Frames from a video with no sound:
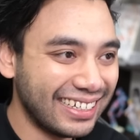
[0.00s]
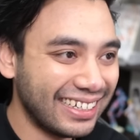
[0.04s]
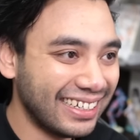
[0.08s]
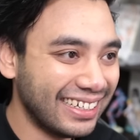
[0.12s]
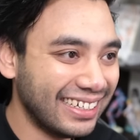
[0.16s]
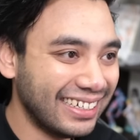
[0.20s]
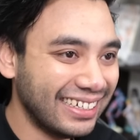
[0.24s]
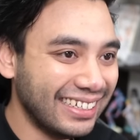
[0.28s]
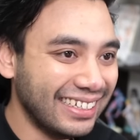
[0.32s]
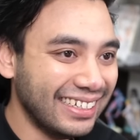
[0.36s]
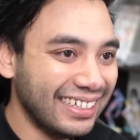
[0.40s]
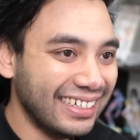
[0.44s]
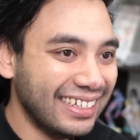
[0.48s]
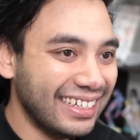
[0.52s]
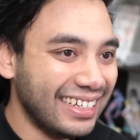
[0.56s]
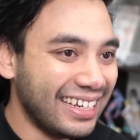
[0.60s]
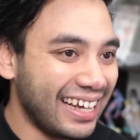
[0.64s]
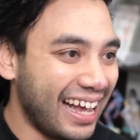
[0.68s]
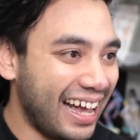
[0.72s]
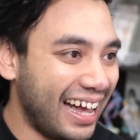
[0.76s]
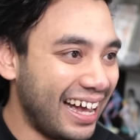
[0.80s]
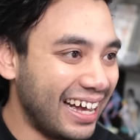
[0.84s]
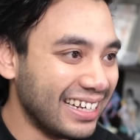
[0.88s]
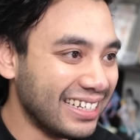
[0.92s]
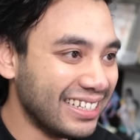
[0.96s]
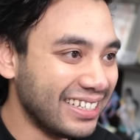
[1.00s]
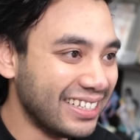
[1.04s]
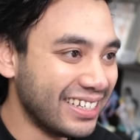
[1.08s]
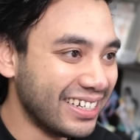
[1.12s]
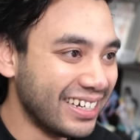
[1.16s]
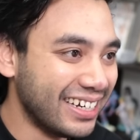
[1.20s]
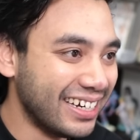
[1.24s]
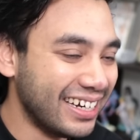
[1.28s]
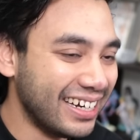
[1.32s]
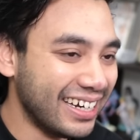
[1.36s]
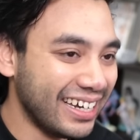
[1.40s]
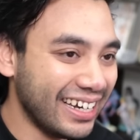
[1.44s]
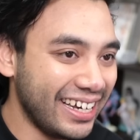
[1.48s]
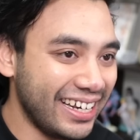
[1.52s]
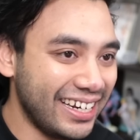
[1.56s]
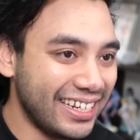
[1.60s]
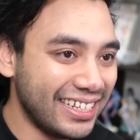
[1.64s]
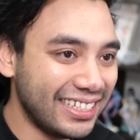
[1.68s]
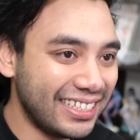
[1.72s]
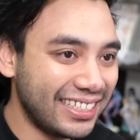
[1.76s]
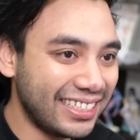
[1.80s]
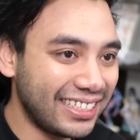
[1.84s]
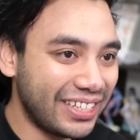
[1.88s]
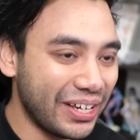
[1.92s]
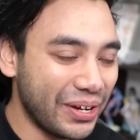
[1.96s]
it
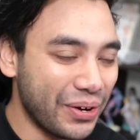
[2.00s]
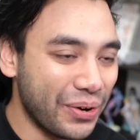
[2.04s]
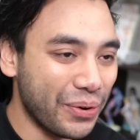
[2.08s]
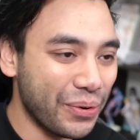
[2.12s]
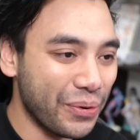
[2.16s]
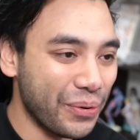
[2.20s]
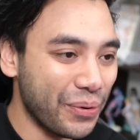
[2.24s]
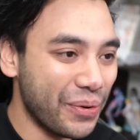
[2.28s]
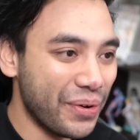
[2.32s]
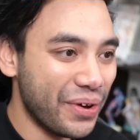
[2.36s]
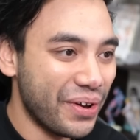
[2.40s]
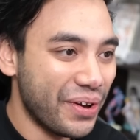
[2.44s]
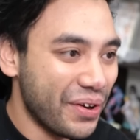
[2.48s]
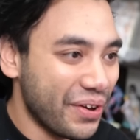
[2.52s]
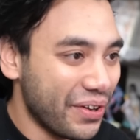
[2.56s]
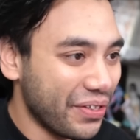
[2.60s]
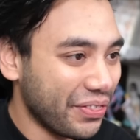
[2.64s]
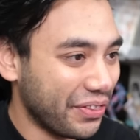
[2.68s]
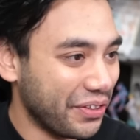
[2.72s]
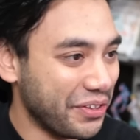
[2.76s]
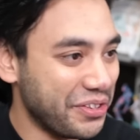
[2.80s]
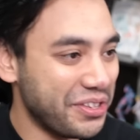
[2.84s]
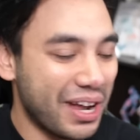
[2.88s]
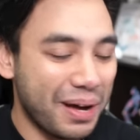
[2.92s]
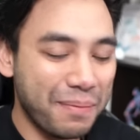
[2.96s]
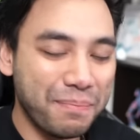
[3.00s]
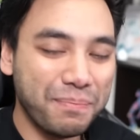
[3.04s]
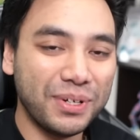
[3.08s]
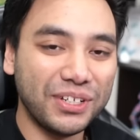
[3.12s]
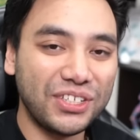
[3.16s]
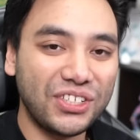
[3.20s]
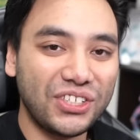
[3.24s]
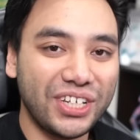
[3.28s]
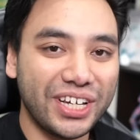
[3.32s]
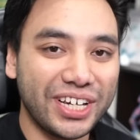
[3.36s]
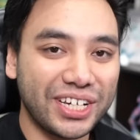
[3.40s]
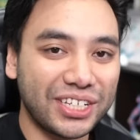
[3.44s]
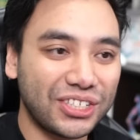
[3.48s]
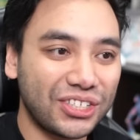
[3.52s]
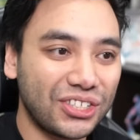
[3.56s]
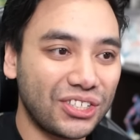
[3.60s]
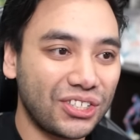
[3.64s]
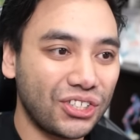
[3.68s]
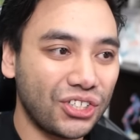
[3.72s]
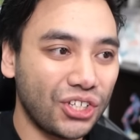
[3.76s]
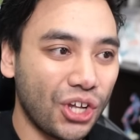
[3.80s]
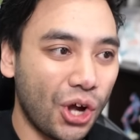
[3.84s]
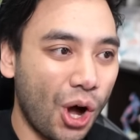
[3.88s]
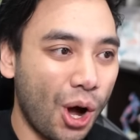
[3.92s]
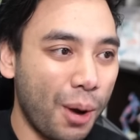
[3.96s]
is still the number six
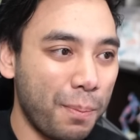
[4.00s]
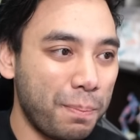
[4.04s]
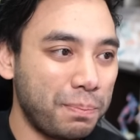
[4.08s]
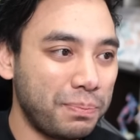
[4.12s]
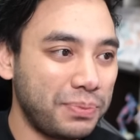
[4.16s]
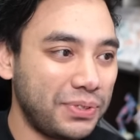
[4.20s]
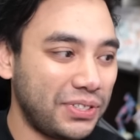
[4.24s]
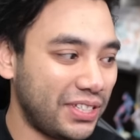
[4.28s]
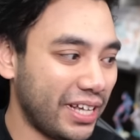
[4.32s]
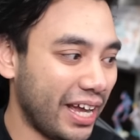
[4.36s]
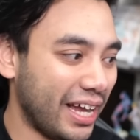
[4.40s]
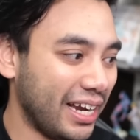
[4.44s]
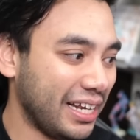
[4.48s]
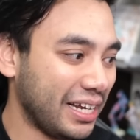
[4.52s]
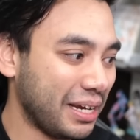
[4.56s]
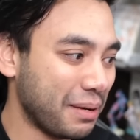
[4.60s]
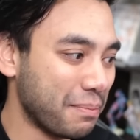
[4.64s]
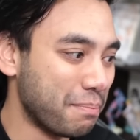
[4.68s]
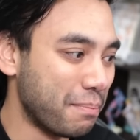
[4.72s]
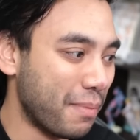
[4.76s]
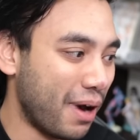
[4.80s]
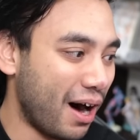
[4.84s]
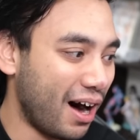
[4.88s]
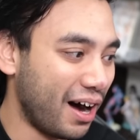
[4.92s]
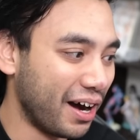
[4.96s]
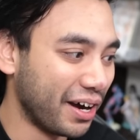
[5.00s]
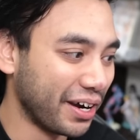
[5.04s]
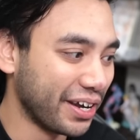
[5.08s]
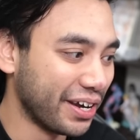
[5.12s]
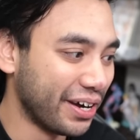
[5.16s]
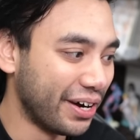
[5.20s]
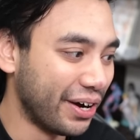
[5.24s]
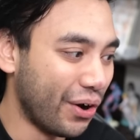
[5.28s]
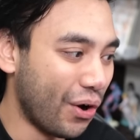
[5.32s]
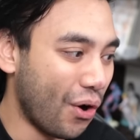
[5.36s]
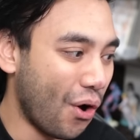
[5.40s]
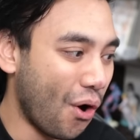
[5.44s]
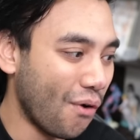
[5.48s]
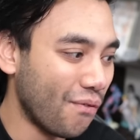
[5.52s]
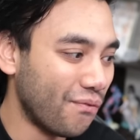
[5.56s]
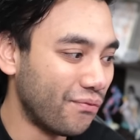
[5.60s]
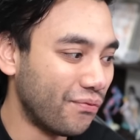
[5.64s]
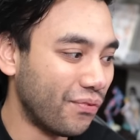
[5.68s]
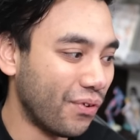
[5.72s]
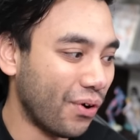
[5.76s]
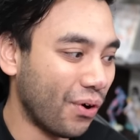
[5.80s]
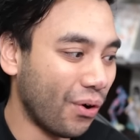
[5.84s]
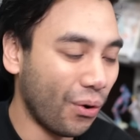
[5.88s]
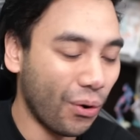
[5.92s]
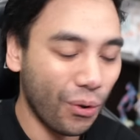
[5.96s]
top selling manga
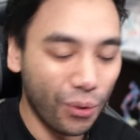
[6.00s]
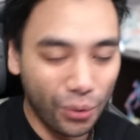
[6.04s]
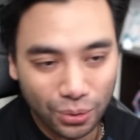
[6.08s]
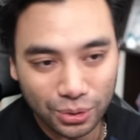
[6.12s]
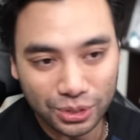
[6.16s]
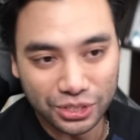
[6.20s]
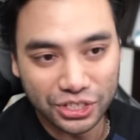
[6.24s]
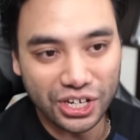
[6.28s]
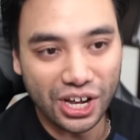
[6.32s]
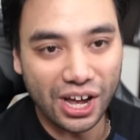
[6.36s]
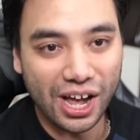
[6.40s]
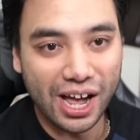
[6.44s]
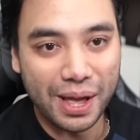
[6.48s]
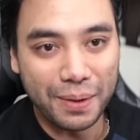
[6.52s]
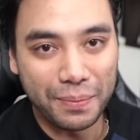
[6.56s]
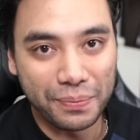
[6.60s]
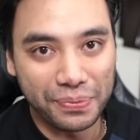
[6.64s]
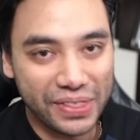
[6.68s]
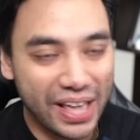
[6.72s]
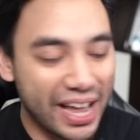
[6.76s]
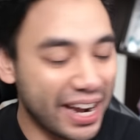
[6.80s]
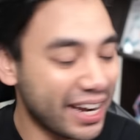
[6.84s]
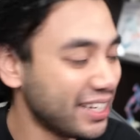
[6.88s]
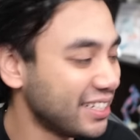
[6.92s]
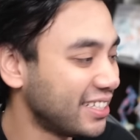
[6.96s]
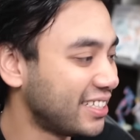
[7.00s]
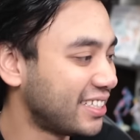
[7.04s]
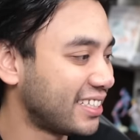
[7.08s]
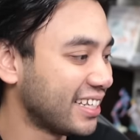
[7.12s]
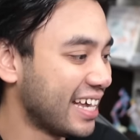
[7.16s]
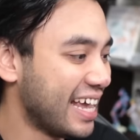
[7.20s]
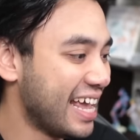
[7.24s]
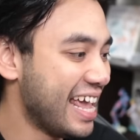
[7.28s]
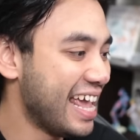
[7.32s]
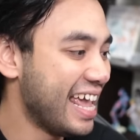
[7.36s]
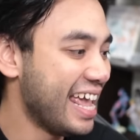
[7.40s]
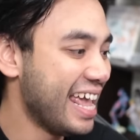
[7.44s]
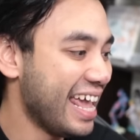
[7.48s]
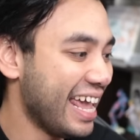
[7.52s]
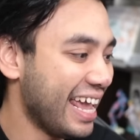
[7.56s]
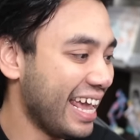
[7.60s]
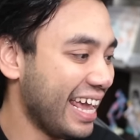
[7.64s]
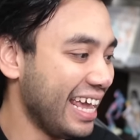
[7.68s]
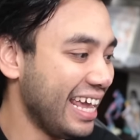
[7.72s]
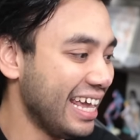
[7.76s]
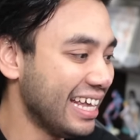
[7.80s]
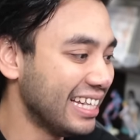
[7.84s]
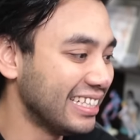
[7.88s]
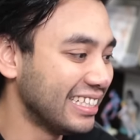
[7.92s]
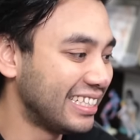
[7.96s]
of all time. That is
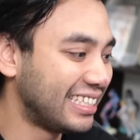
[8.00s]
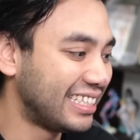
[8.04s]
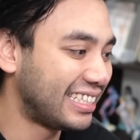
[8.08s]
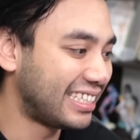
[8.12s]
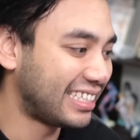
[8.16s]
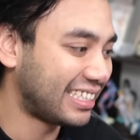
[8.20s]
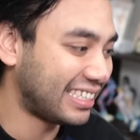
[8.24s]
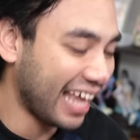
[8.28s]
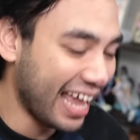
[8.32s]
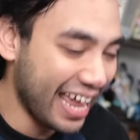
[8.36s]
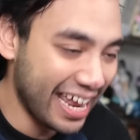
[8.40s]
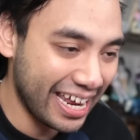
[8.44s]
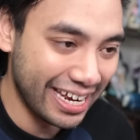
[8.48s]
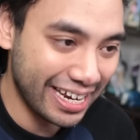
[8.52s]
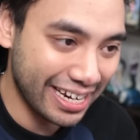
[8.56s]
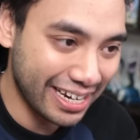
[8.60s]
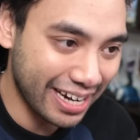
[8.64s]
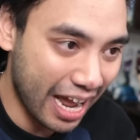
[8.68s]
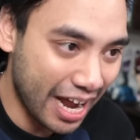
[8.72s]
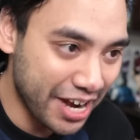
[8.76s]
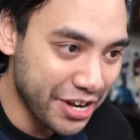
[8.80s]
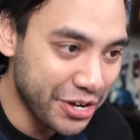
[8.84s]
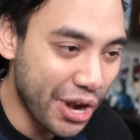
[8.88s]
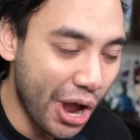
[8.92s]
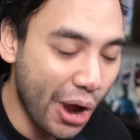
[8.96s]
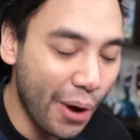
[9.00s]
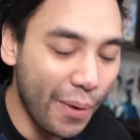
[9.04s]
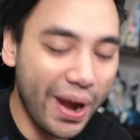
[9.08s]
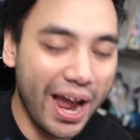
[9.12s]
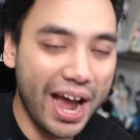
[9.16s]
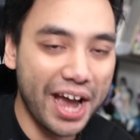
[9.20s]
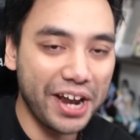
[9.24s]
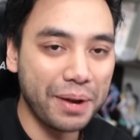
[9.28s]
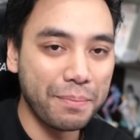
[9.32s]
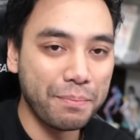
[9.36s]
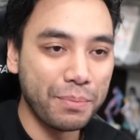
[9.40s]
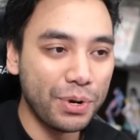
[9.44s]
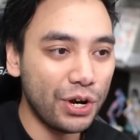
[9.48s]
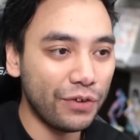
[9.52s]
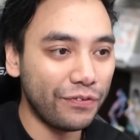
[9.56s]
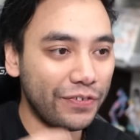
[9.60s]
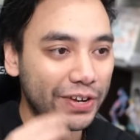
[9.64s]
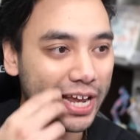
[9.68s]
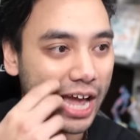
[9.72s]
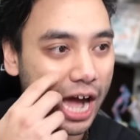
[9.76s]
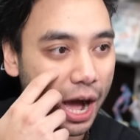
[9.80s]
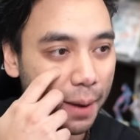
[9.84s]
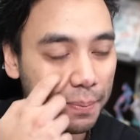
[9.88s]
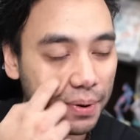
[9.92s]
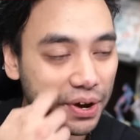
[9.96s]
insane. I know it had a
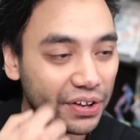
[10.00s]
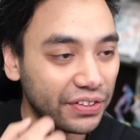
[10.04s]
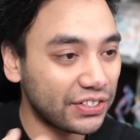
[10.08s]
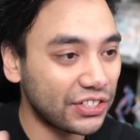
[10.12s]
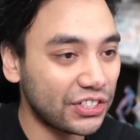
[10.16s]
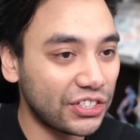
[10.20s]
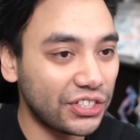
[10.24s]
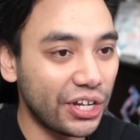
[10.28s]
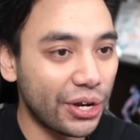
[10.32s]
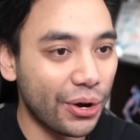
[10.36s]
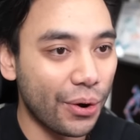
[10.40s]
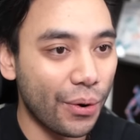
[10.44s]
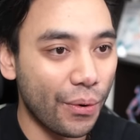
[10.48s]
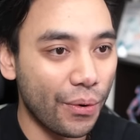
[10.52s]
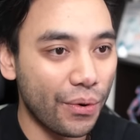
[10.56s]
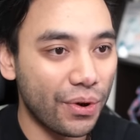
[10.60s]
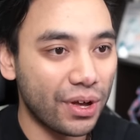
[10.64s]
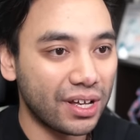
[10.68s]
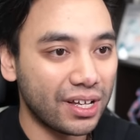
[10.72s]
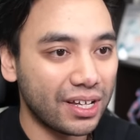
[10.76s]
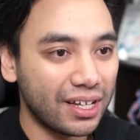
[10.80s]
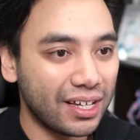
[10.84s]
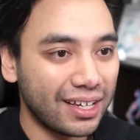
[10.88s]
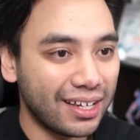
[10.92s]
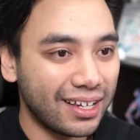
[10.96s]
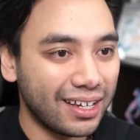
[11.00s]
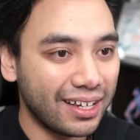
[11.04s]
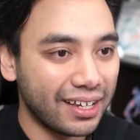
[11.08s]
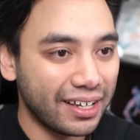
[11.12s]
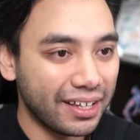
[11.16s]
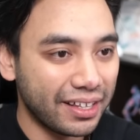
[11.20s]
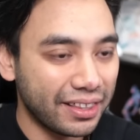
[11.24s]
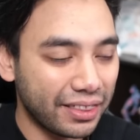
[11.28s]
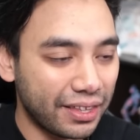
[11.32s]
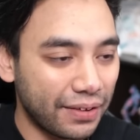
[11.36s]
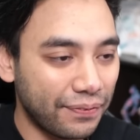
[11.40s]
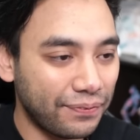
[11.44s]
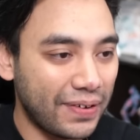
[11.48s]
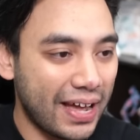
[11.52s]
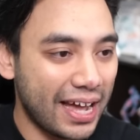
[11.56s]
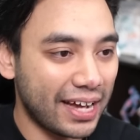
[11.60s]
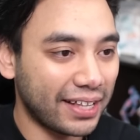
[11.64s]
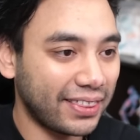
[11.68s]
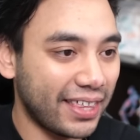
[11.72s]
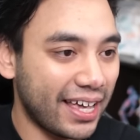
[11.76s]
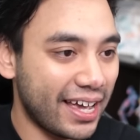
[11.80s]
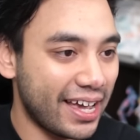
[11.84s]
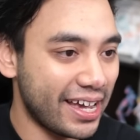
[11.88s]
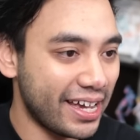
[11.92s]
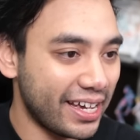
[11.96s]
movie out, but still, the
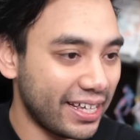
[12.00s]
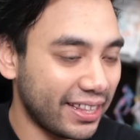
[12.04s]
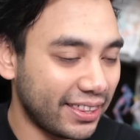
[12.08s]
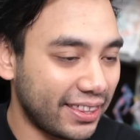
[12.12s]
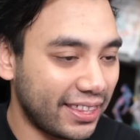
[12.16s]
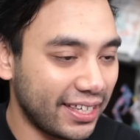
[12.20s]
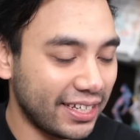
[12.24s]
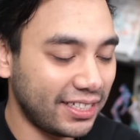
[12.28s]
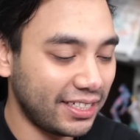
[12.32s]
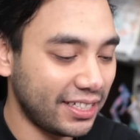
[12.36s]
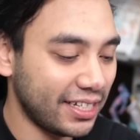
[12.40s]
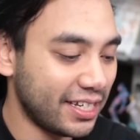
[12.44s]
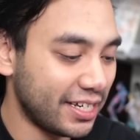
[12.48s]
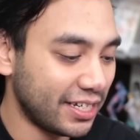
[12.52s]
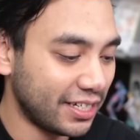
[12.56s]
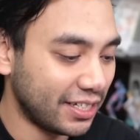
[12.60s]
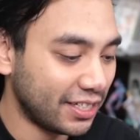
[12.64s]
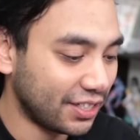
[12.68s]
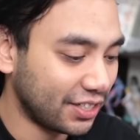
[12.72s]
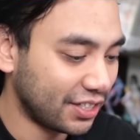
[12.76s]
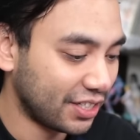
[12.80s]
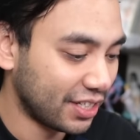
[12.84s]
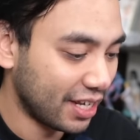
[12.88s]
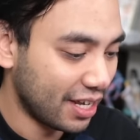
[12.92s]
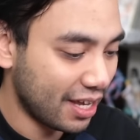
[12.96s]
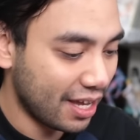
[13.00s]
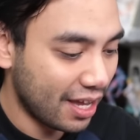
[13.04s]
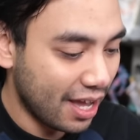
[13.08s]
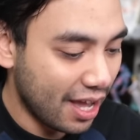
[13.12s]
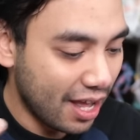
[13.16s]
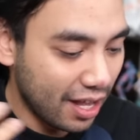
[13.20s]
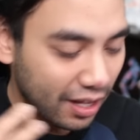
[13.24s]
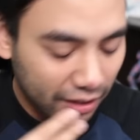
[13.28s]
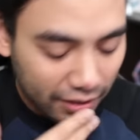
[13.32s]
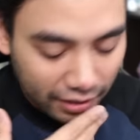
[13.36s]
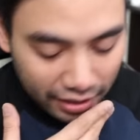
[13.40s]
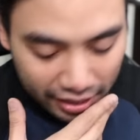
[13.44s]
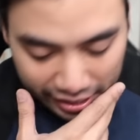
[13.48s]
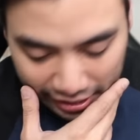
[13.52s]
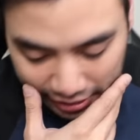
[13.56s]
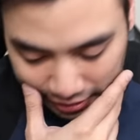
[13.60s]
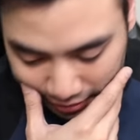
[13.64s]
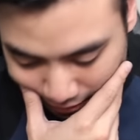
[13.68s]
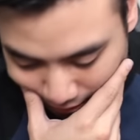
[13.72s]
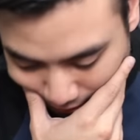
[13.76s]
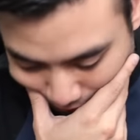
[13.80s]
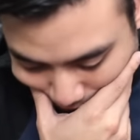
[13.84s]
fact that this is like,